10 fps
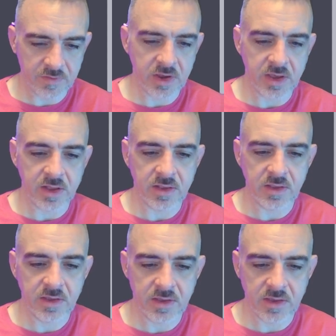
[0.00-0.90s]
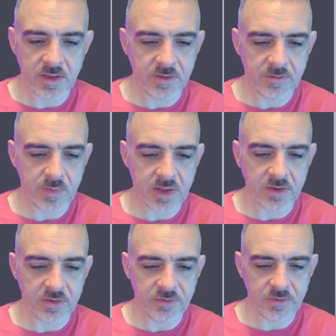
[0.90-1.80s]
friend in
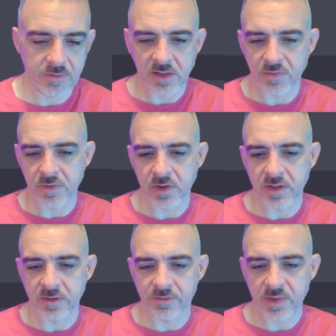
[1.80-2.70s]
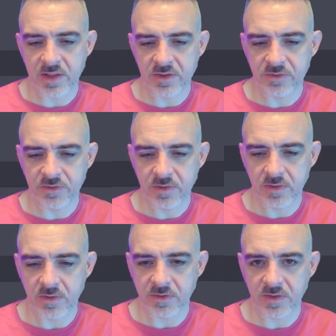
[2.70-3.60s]
Spanish? Hello friend in Spanish.
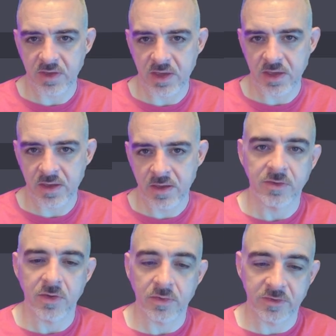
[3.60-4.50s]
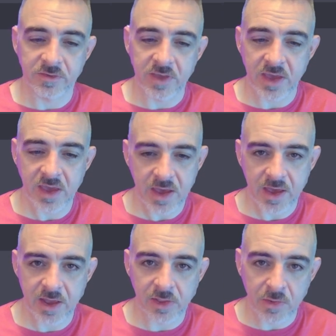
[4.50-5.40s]
You could say, so to say
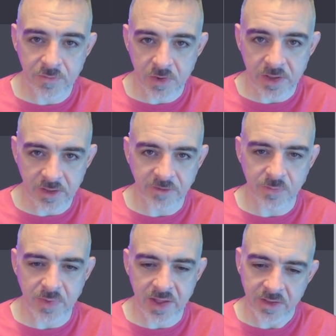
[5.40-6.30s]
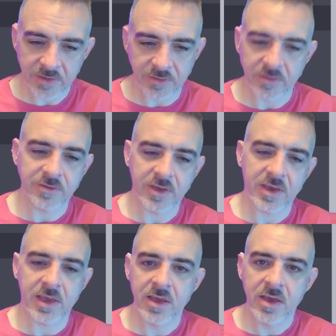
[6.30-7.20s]
hello friend in Spanish, you could
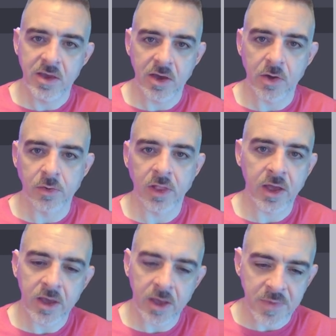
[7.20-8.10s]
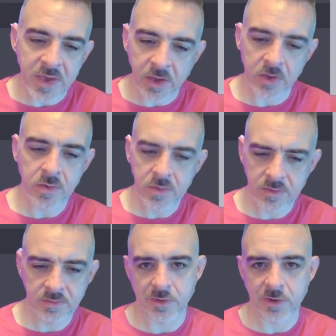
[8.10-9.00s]
say hola amigo
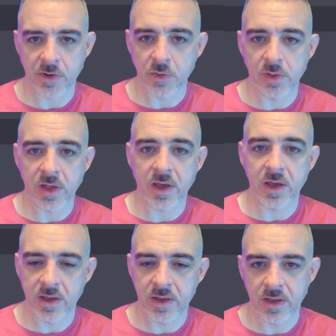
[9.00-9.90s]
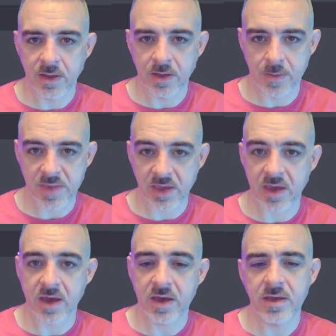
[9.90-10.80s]
or hola
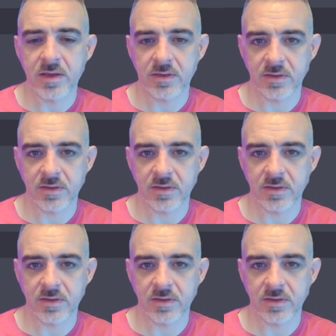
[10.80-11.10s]
amiga.